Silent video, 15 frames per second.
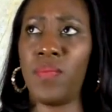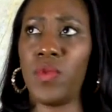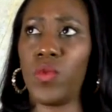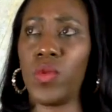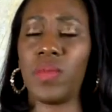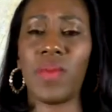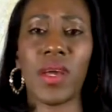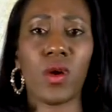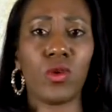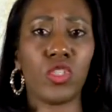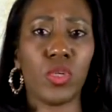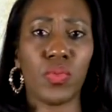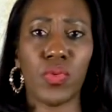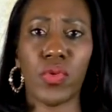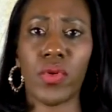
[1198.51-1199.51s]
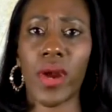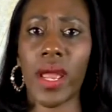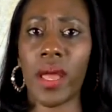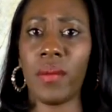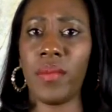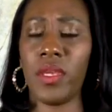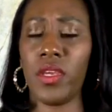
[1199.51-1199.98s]
With my coaching
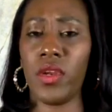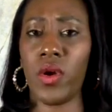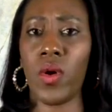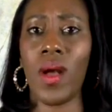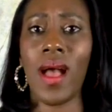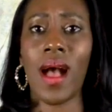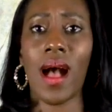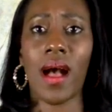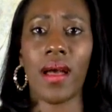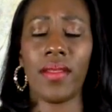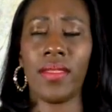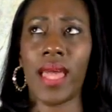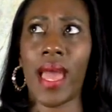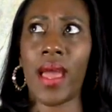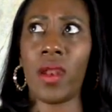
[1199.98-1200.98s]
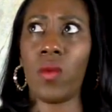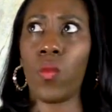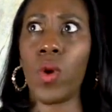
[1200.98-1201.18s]
program, at